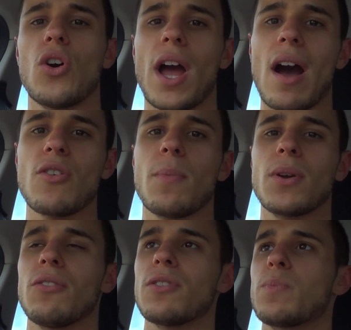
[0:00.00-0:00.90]
how your
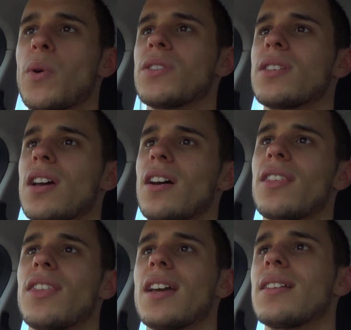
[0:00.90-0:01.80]
body responds to
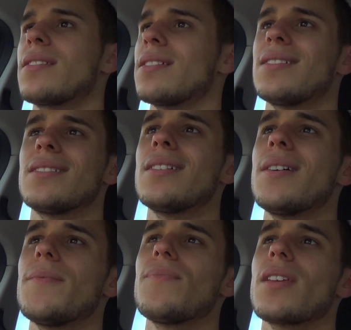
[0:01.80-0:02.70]
certain things, and
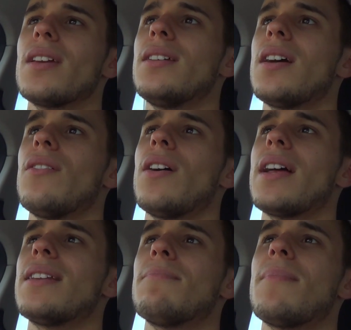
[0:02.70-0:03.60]
you know,
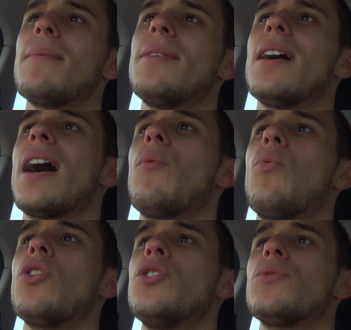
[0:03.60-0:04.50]
and maybe
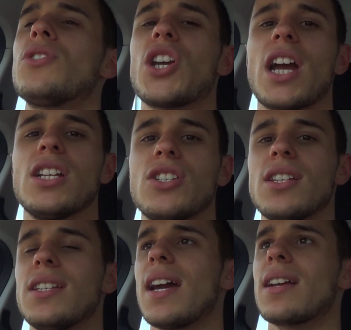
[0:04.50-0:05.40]
what you would change
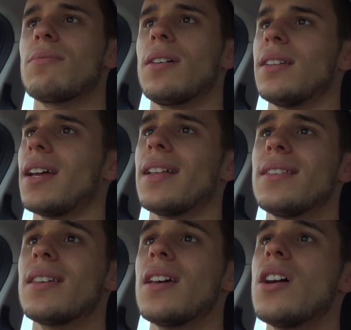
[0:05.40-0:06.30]
in the next one.
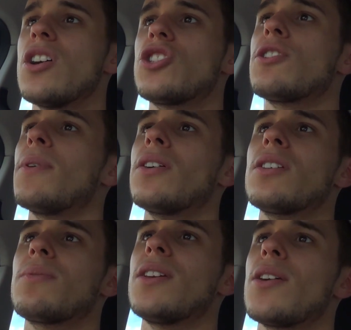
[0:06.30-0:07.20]
And to be honest with